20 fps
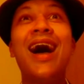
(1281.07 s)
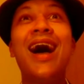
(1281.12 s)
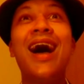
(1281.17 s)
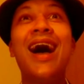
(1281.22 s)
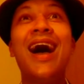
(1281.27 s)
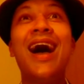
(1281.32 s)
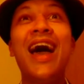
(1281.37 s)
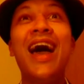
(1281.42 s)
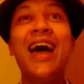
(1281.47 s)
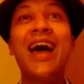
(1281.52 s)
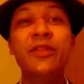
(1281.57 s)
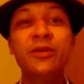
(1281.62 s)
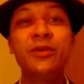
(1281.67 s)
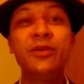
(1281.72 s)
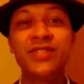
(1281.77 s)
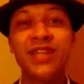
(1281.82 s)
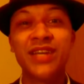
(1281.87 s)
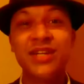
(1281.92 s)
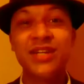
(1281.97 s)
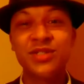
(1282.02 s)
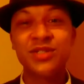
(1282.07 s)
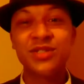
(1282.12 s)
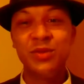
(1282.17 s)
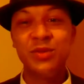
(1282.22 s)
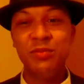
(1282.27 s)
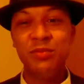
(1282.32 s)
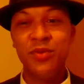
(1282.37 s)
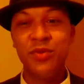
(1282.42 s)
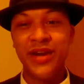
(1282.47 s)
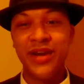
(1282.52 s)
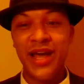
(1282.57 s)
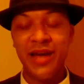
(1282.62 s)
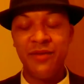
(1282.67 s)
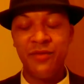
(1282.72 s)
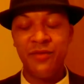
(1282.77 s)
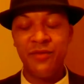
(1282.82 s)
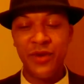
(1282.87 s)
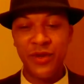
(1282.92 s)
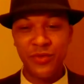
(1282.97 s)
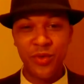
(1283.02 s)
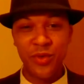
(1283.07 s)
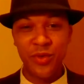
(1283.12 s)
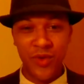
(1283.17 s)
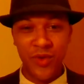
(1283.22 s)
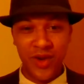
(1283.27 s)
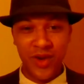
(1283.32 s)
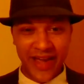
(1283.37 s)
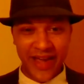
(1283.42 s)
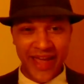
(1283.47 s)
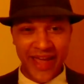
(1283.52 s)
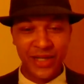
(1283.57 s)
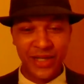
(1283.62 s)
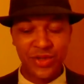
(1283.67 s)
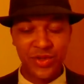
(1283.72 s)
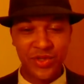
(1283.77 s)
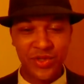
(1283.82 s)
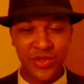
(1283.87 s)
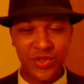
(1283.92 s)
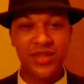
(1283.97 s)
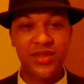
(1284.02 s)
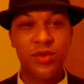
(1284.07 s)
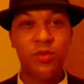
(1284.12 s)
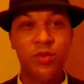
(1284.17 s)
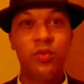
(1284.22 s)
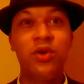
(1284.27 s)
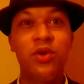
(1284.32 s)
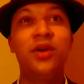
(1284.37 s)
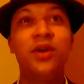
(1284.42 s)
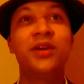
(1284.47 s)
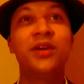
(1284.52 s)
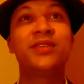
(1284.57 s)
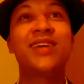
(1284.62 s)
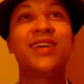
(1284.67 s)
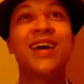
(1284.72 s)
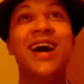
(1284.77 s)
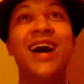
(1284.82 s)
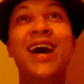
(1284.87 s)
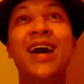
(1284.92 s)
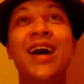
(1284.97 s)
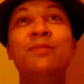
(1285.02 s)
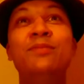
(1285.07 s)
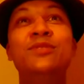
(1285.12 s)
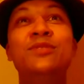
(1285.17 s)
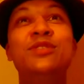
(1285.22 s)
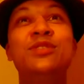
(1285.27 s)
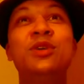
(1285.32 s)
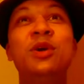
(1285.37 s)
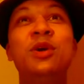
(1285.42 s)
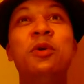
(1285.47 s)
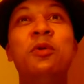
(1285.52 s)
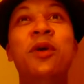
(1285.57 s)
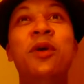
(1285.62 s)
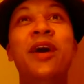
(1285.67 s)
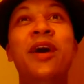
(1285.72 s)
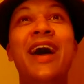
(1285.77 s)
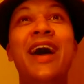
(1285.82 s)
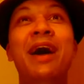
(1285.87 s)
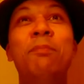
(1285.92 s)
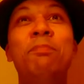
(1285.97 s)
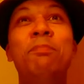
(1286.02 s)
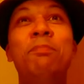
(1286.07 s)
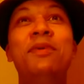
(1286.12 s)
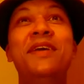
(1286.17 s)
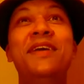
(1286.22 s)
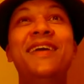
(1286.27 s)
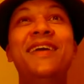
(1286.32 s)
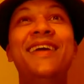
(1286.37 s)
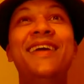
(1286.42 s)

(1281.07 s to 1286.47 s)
And there was actually one point halfway through where I actually said the words, "I'm so happy."